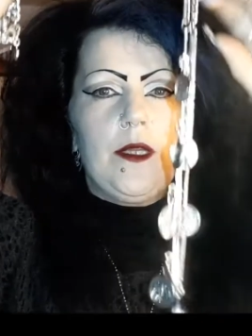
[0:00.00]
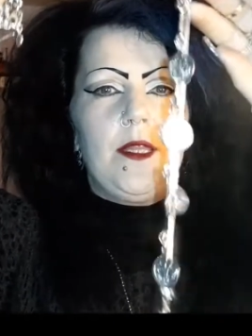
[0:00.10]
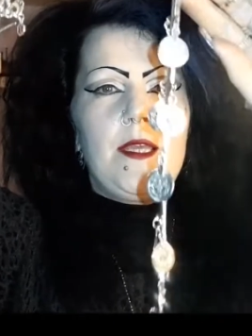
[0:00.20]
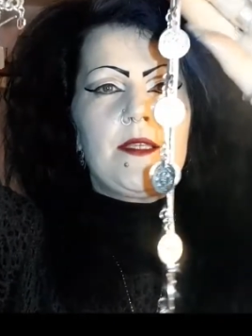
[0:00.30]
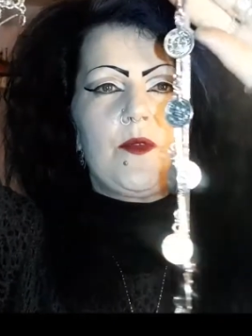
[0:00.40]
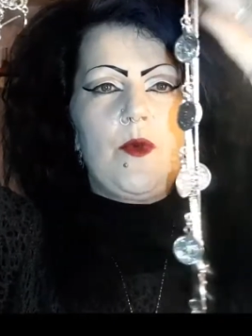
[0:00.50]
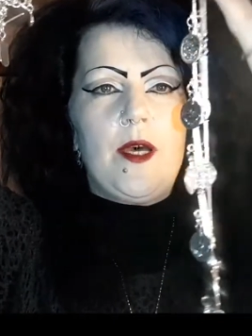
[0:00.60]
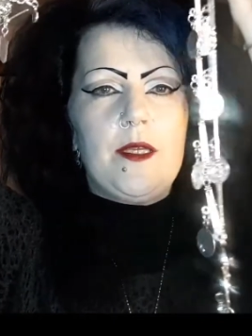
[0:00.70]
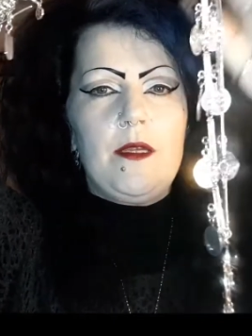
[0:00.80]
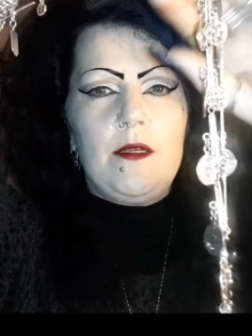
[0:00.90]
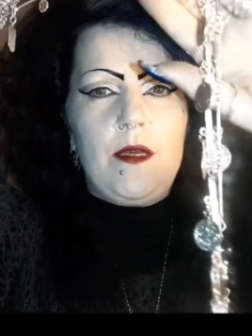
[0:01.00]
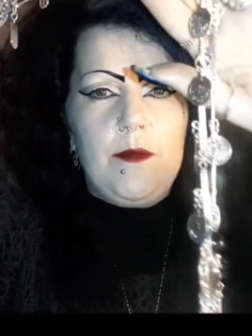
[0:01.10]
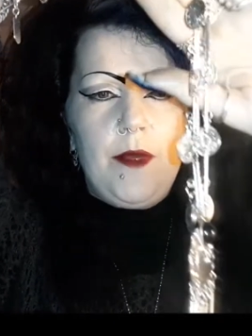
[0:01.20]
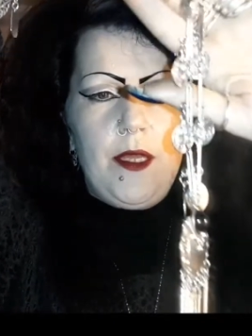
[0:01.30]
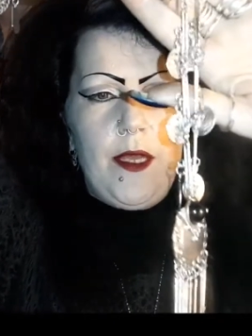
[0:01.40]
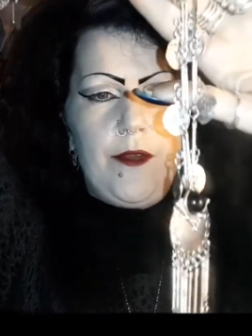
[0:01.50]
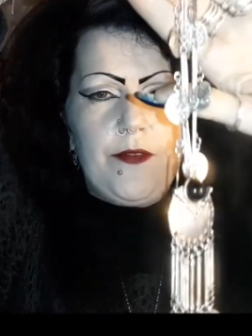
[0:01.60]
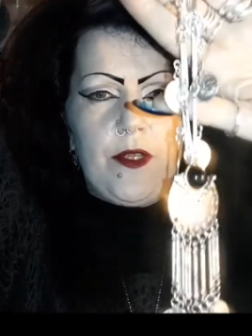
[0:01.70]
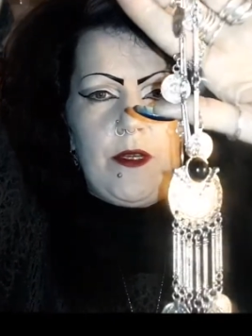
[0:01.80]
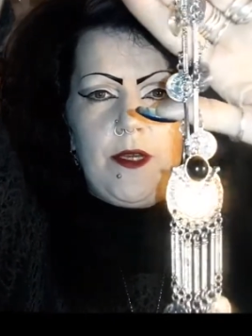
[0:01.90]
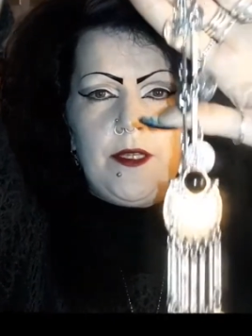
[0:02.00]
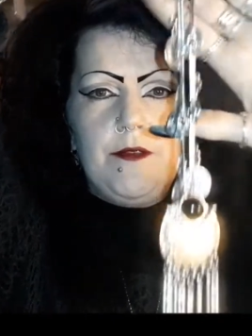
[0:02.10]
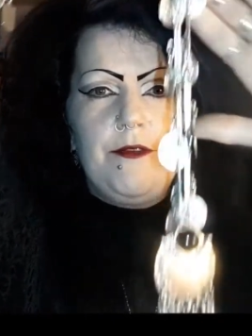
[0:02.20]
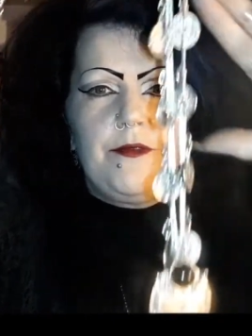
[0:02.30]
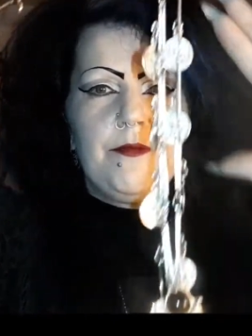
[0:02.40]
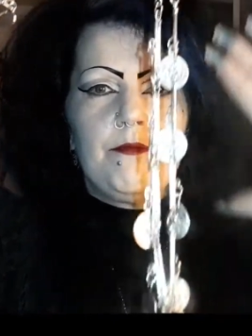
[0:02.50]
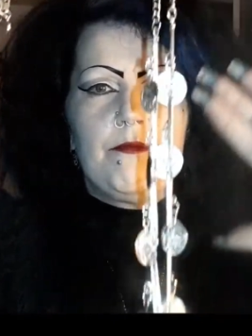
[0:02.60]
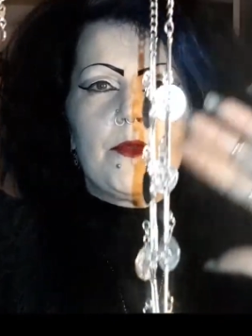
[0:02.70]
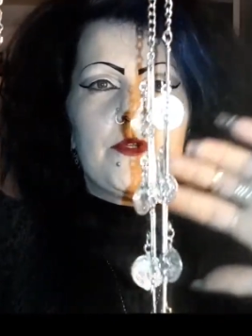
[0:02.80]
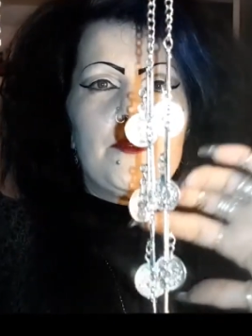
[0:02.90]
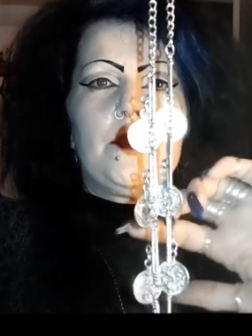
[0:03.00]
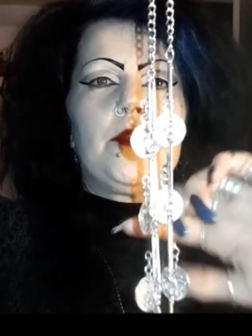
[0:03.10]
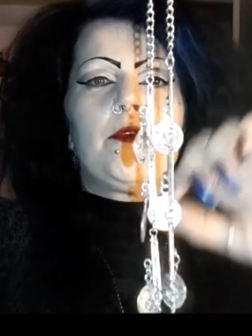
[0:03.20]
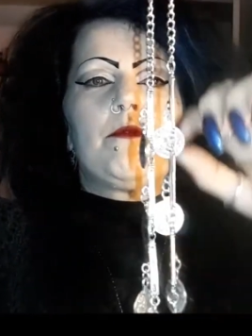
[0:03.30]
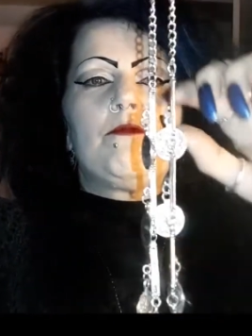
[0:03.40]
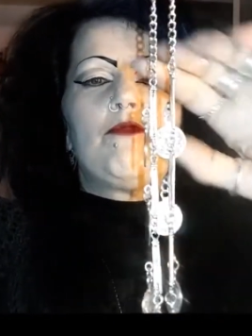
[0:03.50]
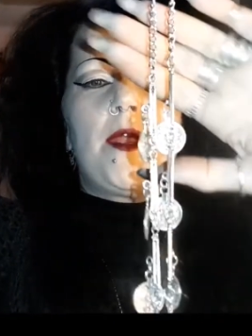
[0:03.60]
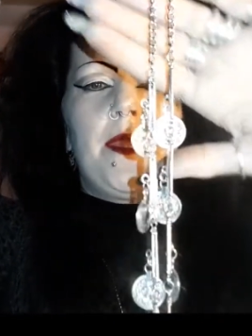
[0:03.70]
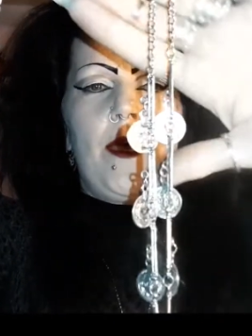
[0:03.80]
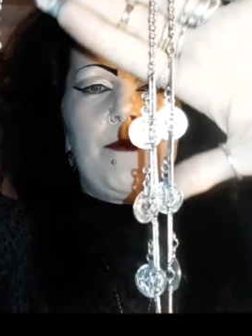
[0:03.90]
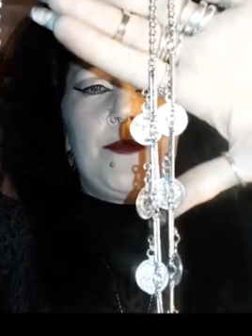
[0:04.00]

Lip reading: This one I may have to kind of run it